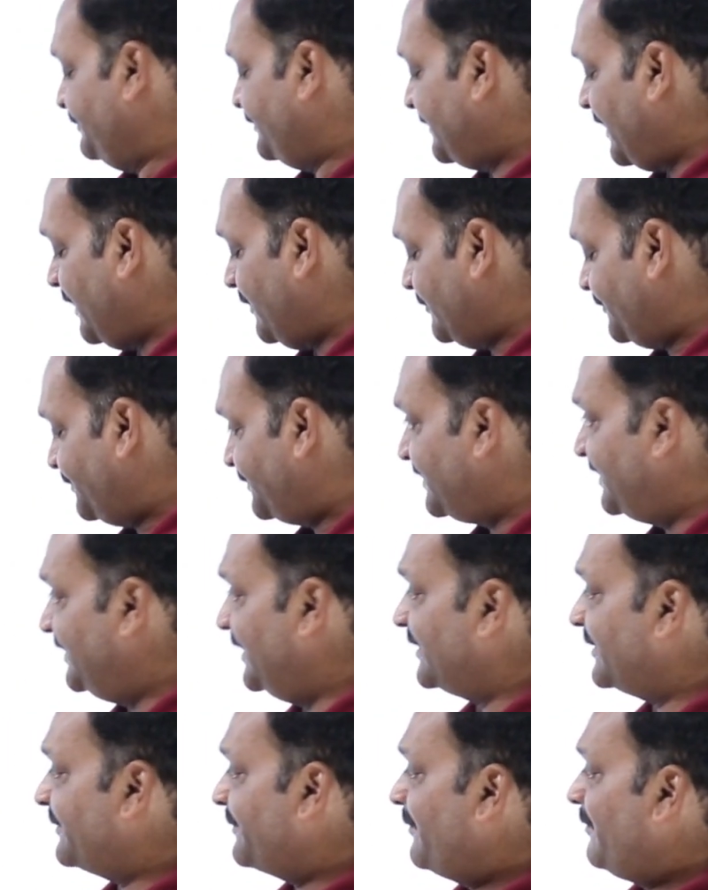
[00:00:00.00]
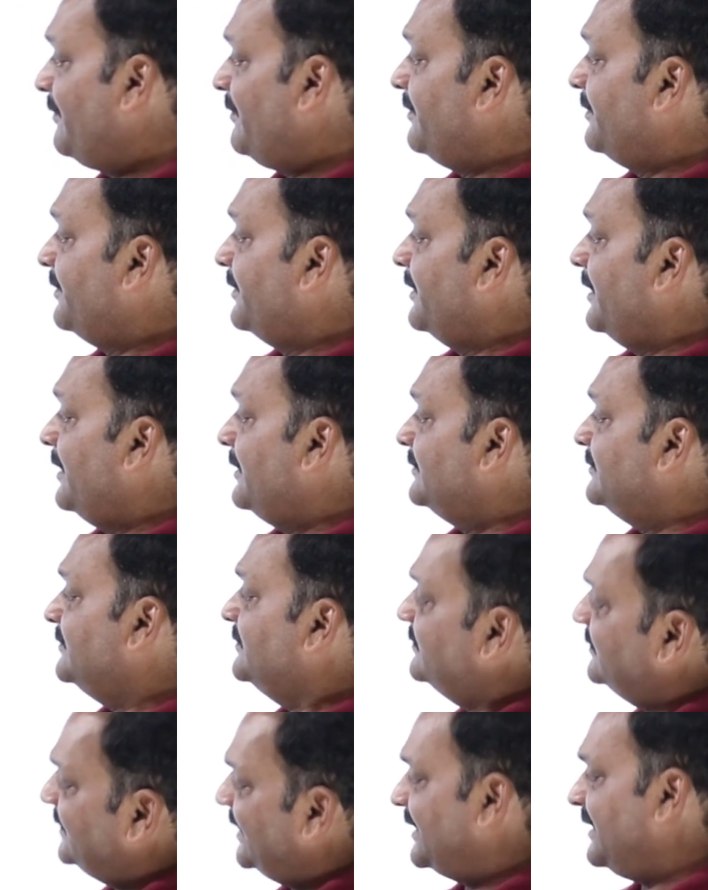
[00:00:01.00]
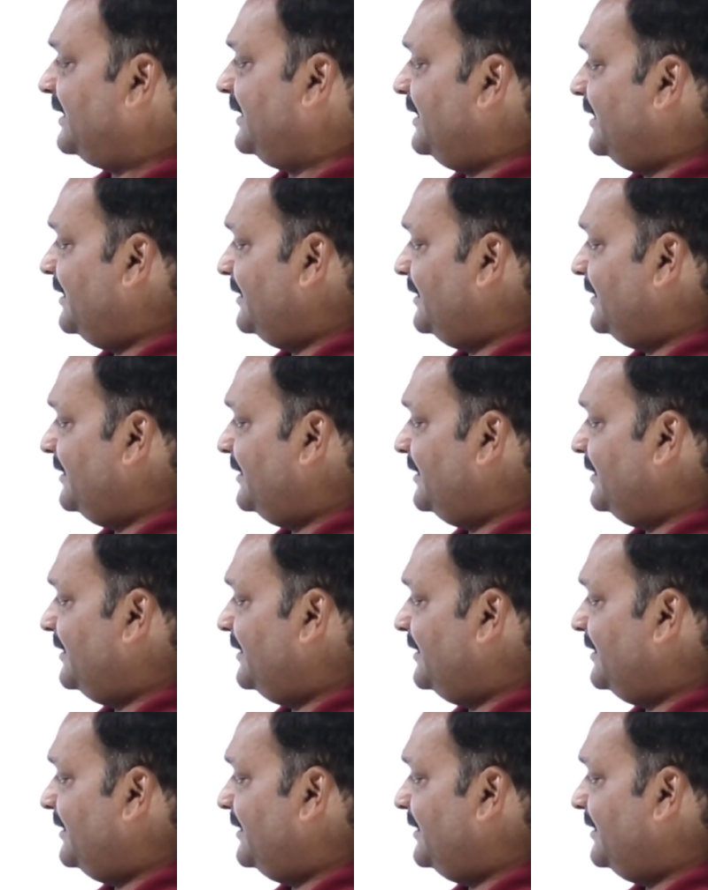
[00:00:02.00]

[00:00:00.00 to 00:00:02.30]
Now, here, that